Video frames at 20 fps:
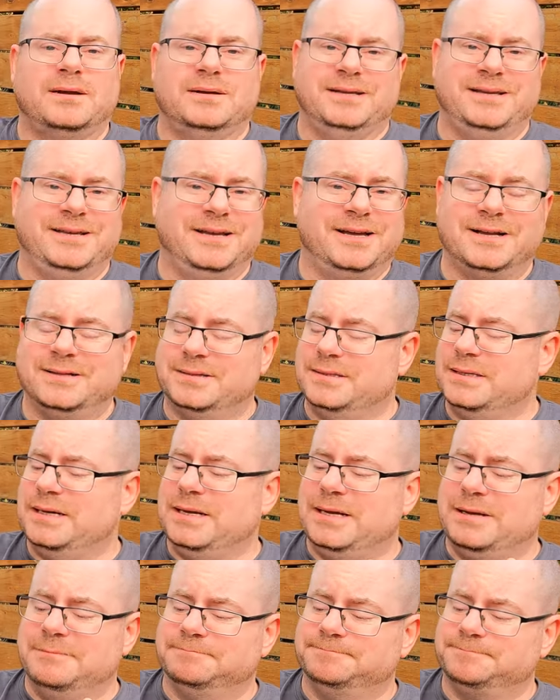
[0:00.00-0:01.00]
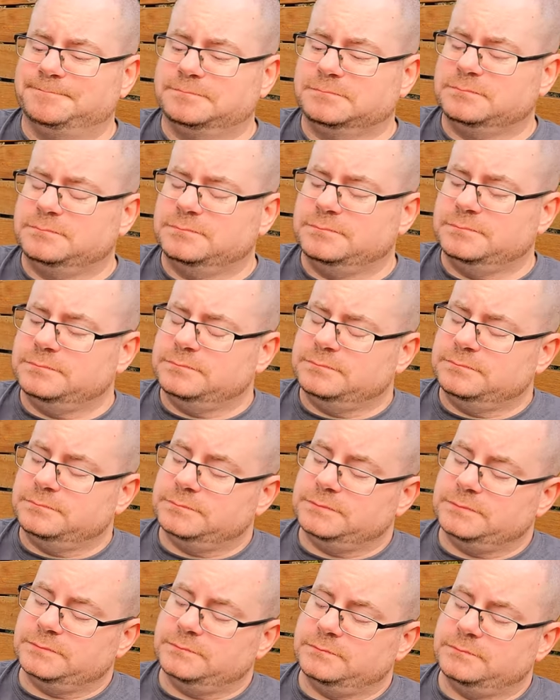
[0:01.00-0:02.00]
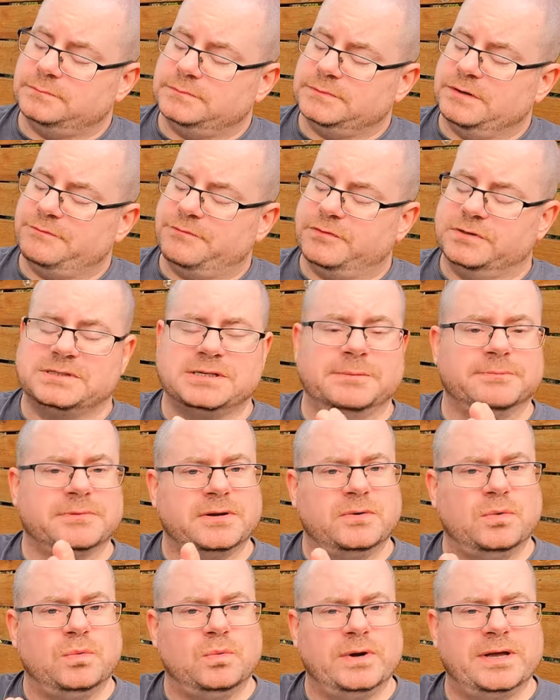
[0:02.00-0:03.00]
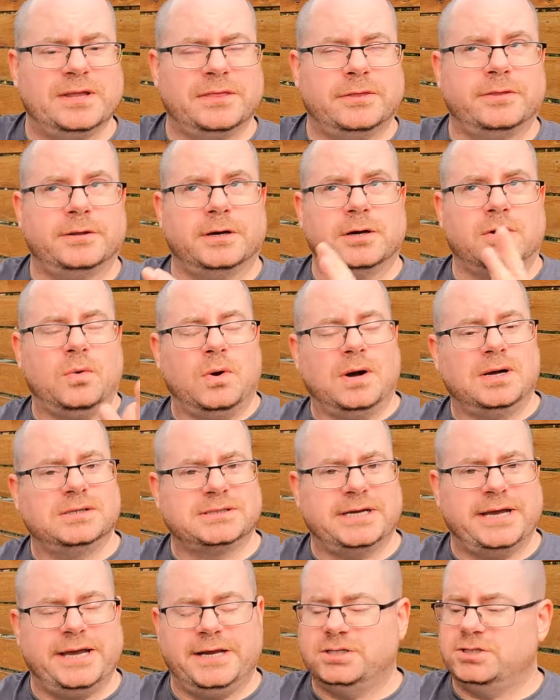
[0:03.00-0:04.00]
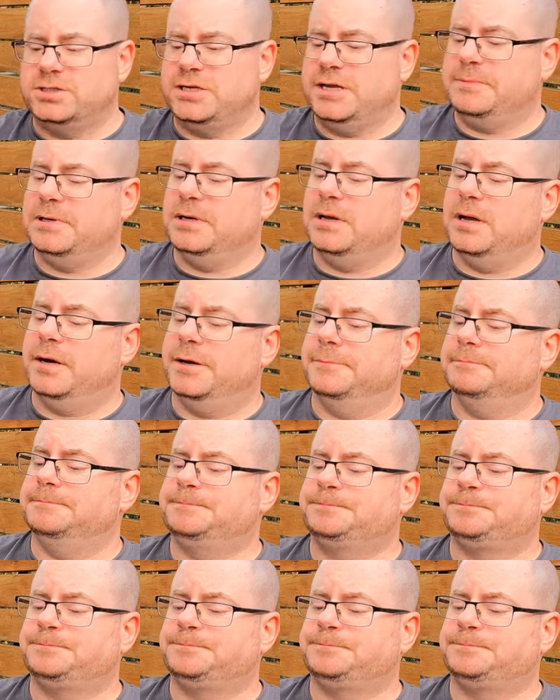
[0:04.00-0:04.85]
Yeah, for something with a quasi-age statement on it,